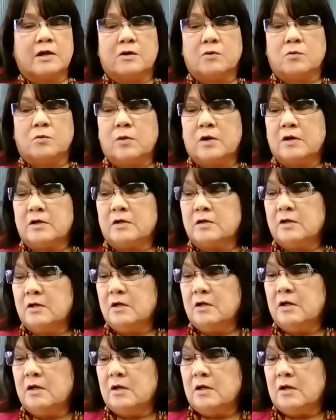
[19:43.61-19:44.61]
and what
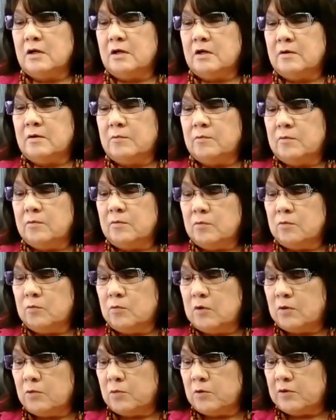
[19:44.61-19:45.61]

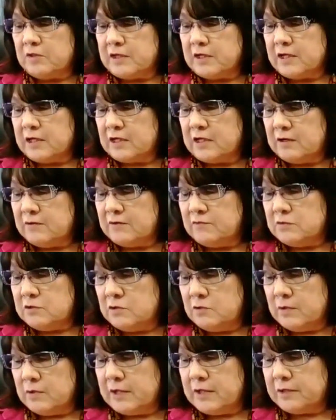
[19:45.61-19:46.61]
we're thinking of
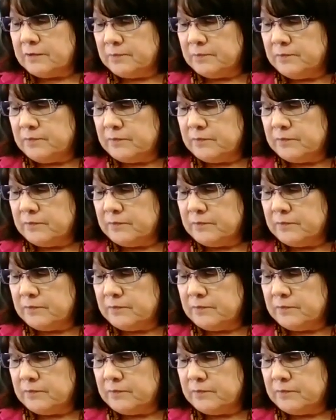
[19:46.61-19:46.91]
doing.